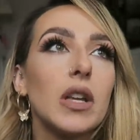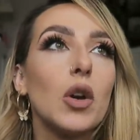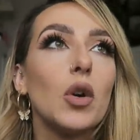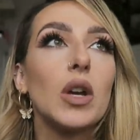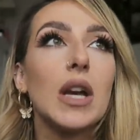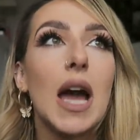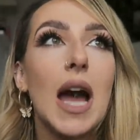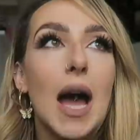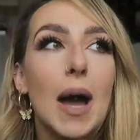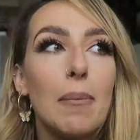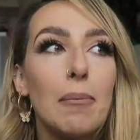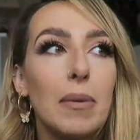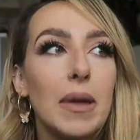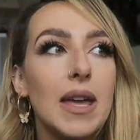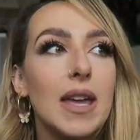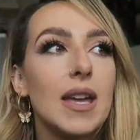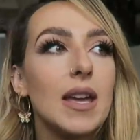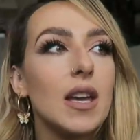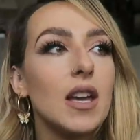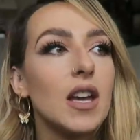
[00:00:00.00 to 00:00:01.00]

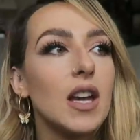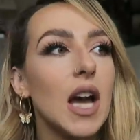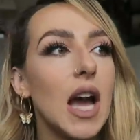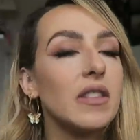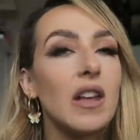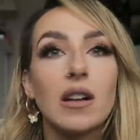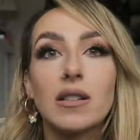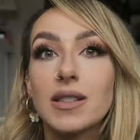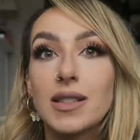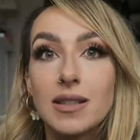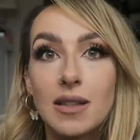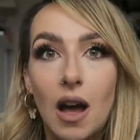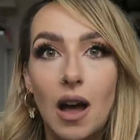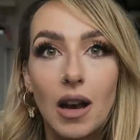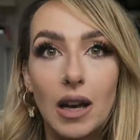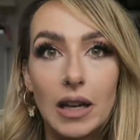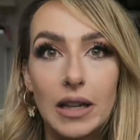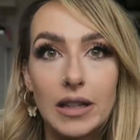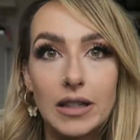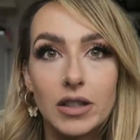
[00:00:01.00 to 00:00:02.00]
unhappy not
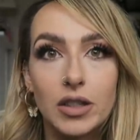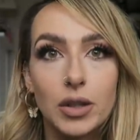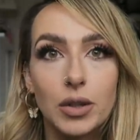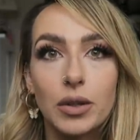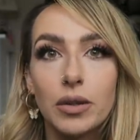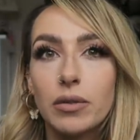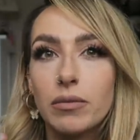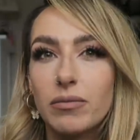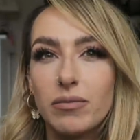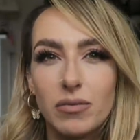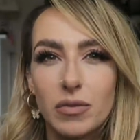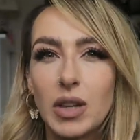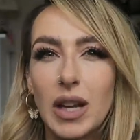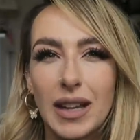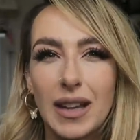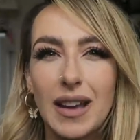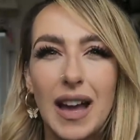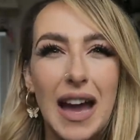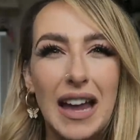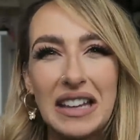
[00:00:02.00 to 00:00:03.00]
solid
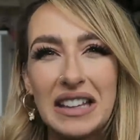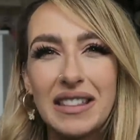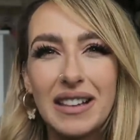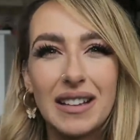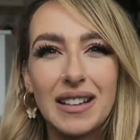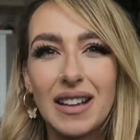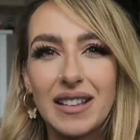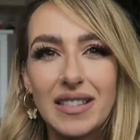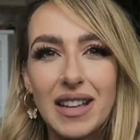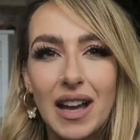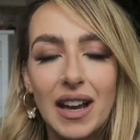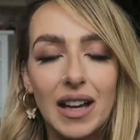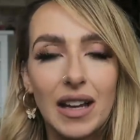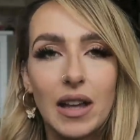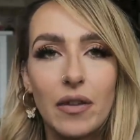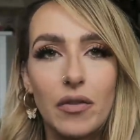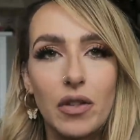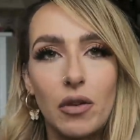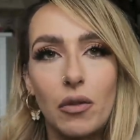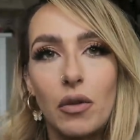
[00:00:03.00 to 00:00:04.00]
like anything like that
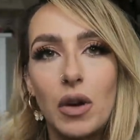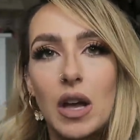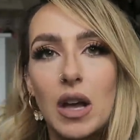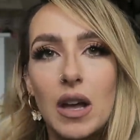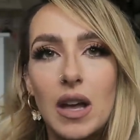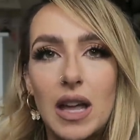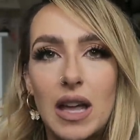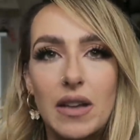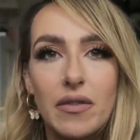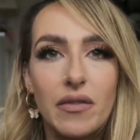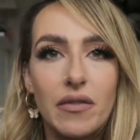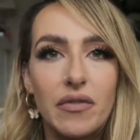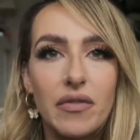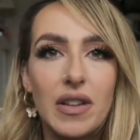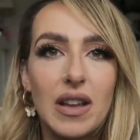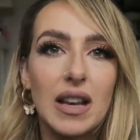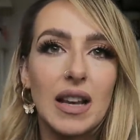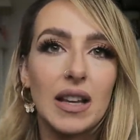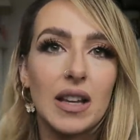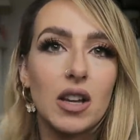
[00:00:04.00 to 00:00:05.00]
like if you even
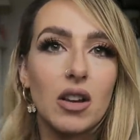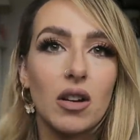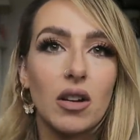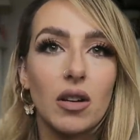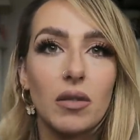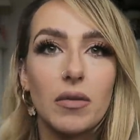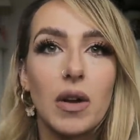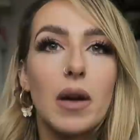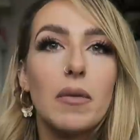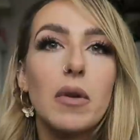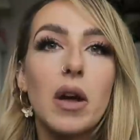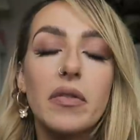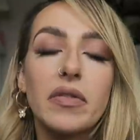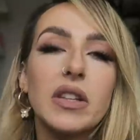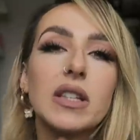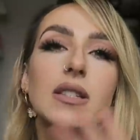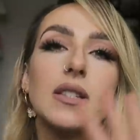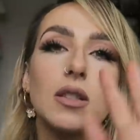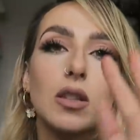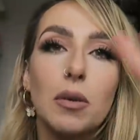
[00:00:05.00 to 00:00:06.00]
feel like you're I'm not
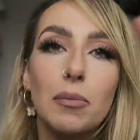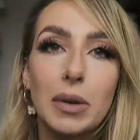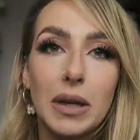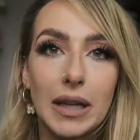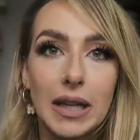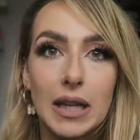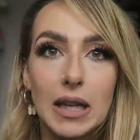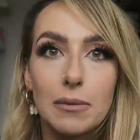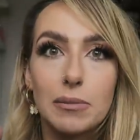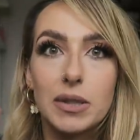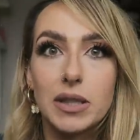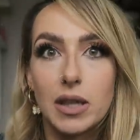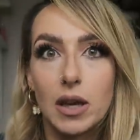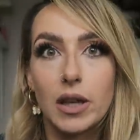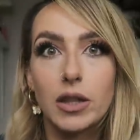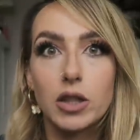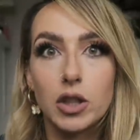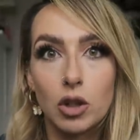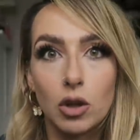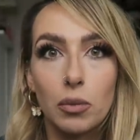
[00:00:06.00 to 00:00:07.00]
this is completely
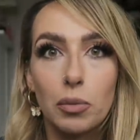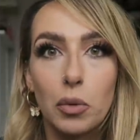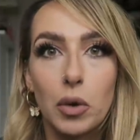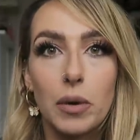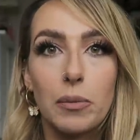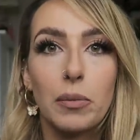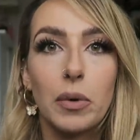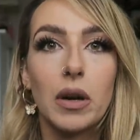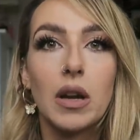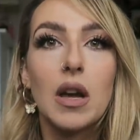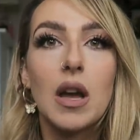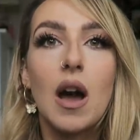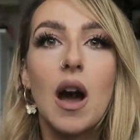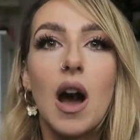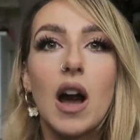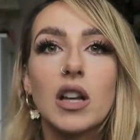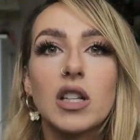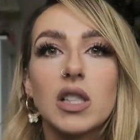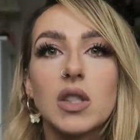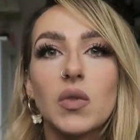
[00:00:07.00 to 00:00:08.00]
besides your point but
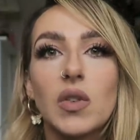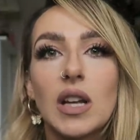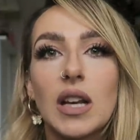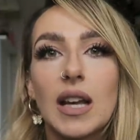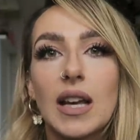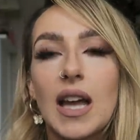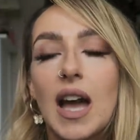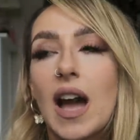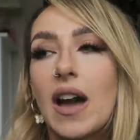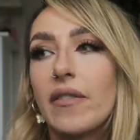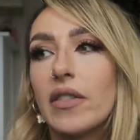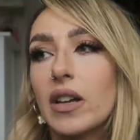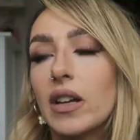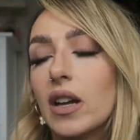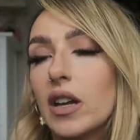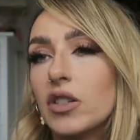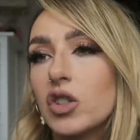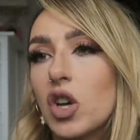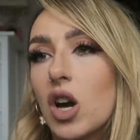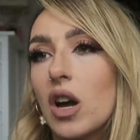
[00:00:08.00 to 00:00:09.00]
I just feel like having
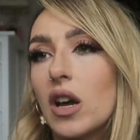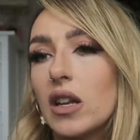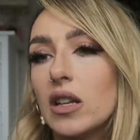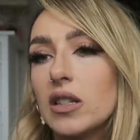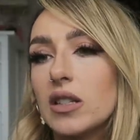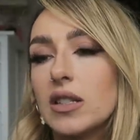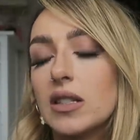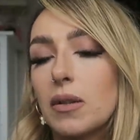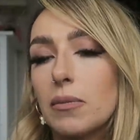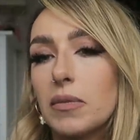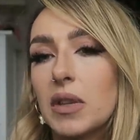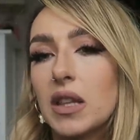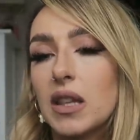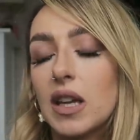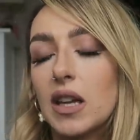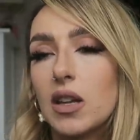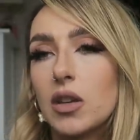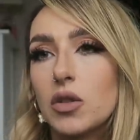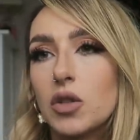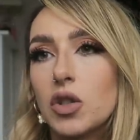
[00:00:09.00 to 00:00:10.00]
a child is something
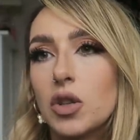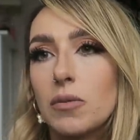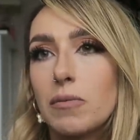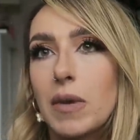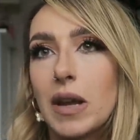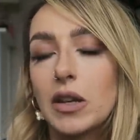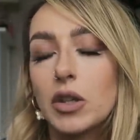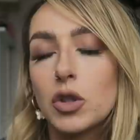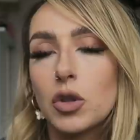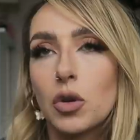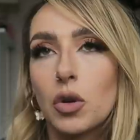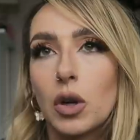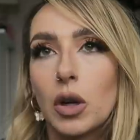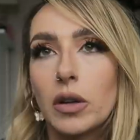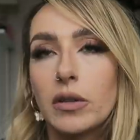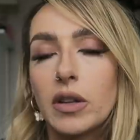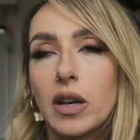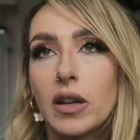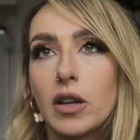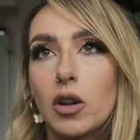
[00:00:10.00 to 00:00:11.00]
that you should make
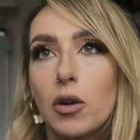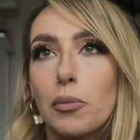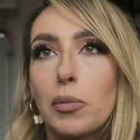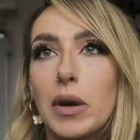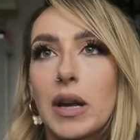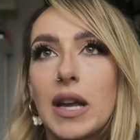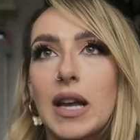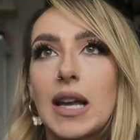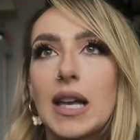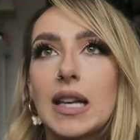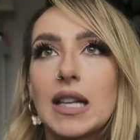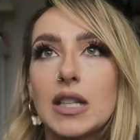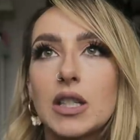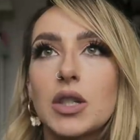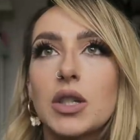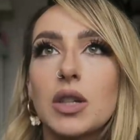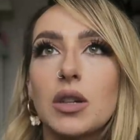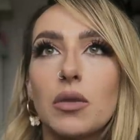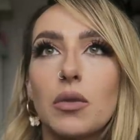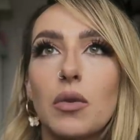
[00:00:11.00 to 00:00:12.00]
sure that you're bringing it
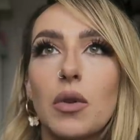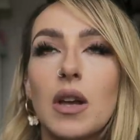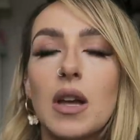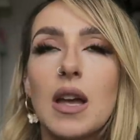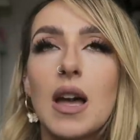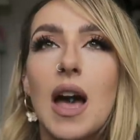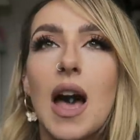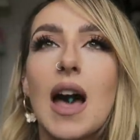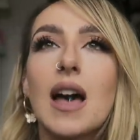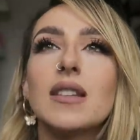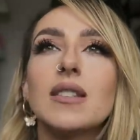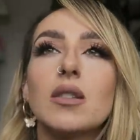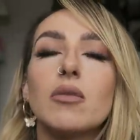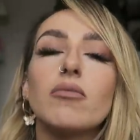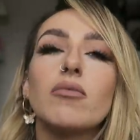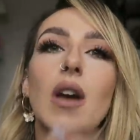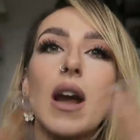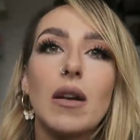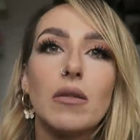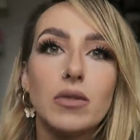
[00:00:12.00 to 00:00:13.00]
into as
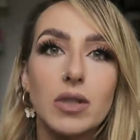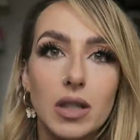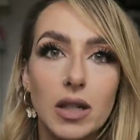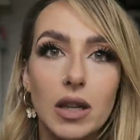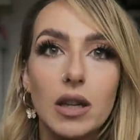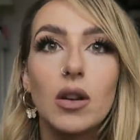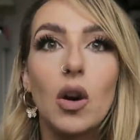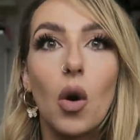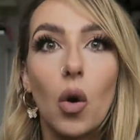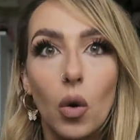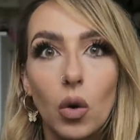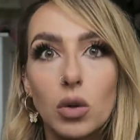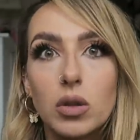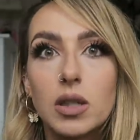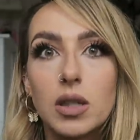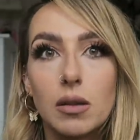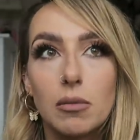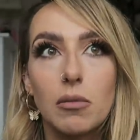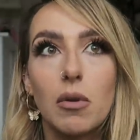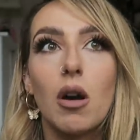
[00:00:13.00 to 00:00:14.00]
rounded and
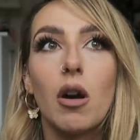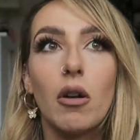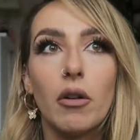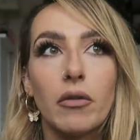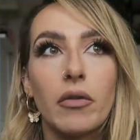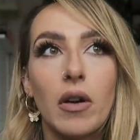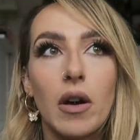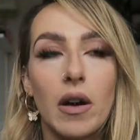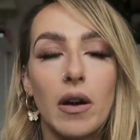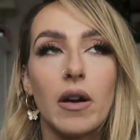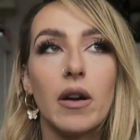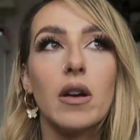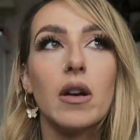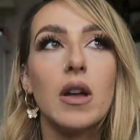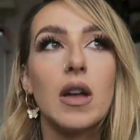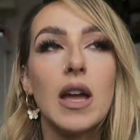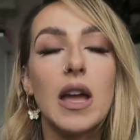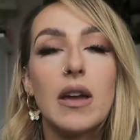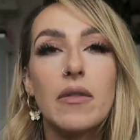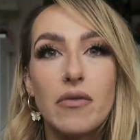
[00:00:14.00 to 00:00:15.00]
wholesome of a
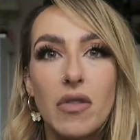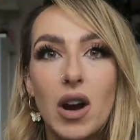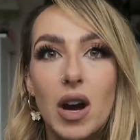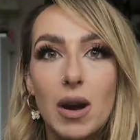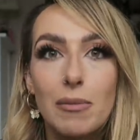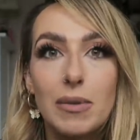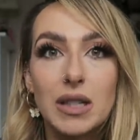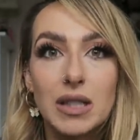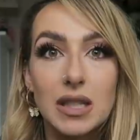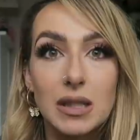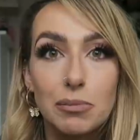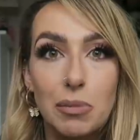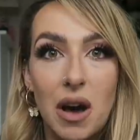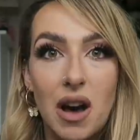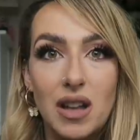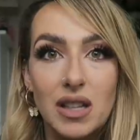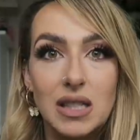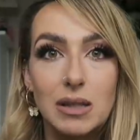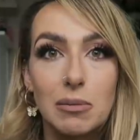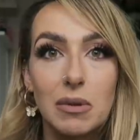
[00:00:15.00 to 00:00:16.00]
environment as
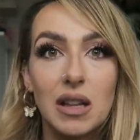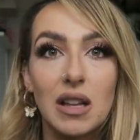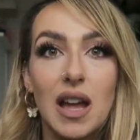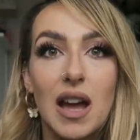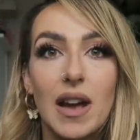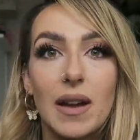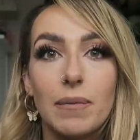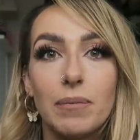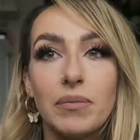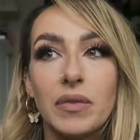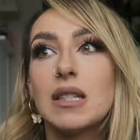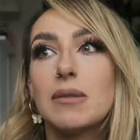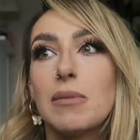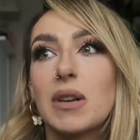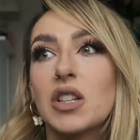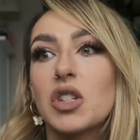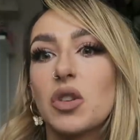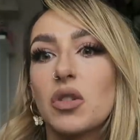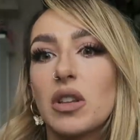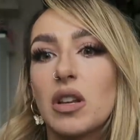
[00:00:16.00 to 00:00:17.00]
possible um, to
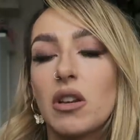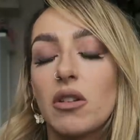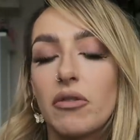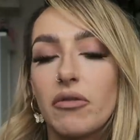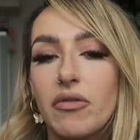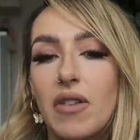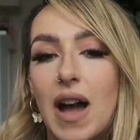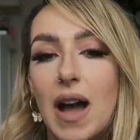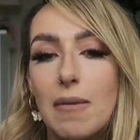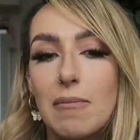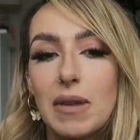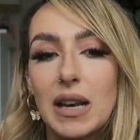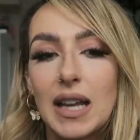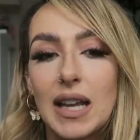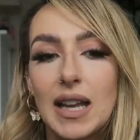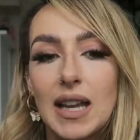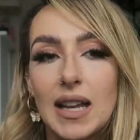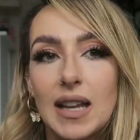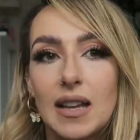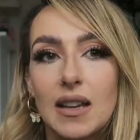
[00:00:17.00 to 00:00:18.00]
make sure that your
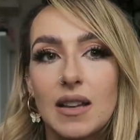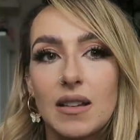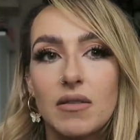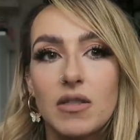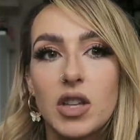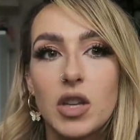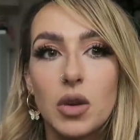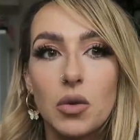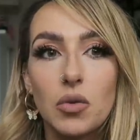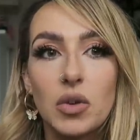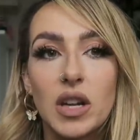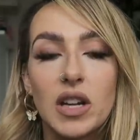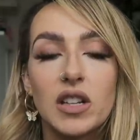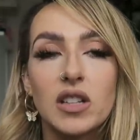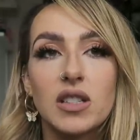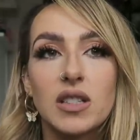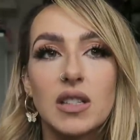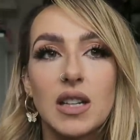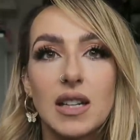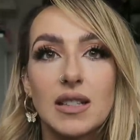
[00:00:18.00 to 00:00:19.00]
family
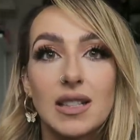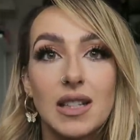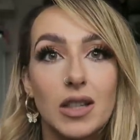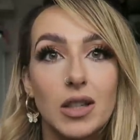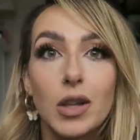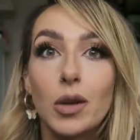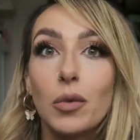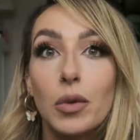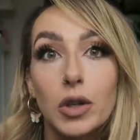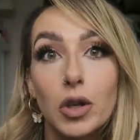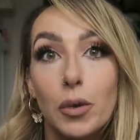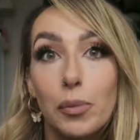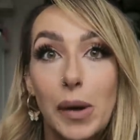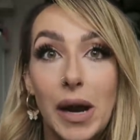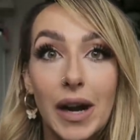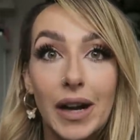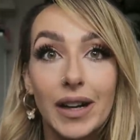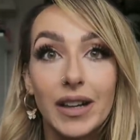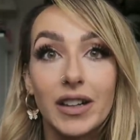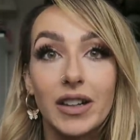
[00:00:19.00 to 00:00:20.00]
unit as in you and your
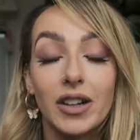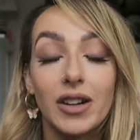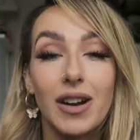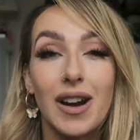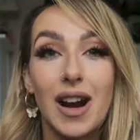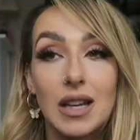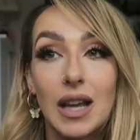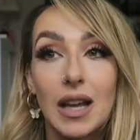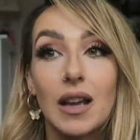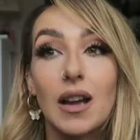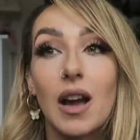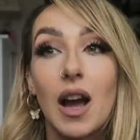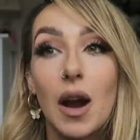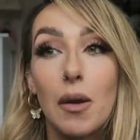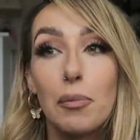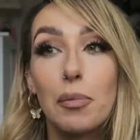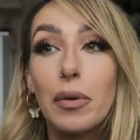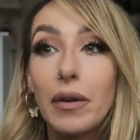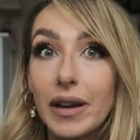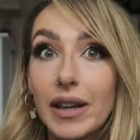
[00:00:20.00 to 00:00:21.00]
partner like
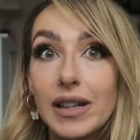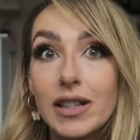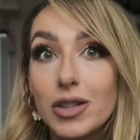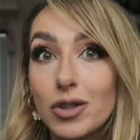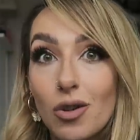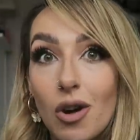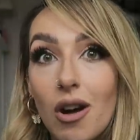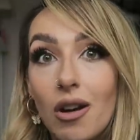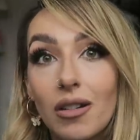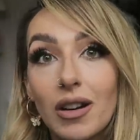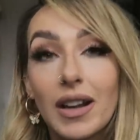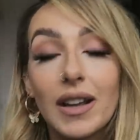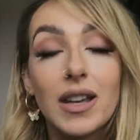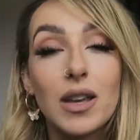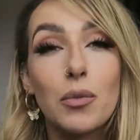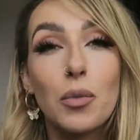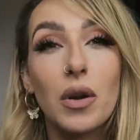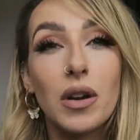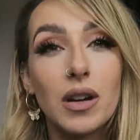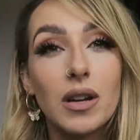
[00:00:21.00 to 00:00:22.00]
are pretty strong like
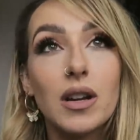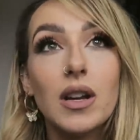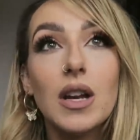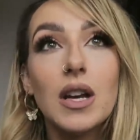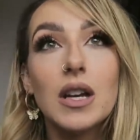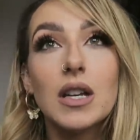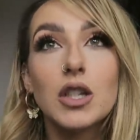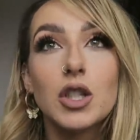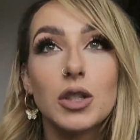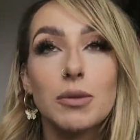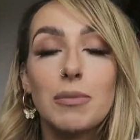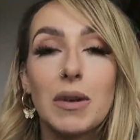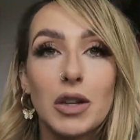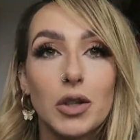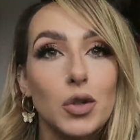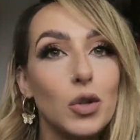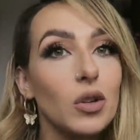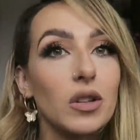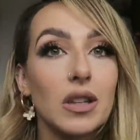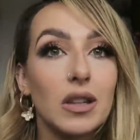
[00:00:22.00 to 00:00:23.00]
you want to just make
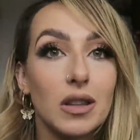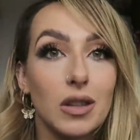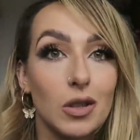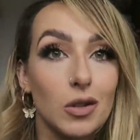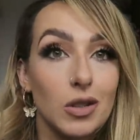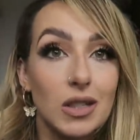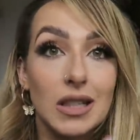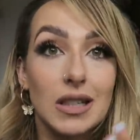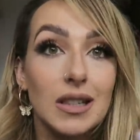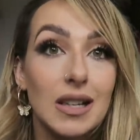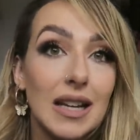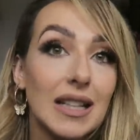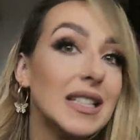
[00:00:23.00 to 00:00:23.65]
sure that there's a,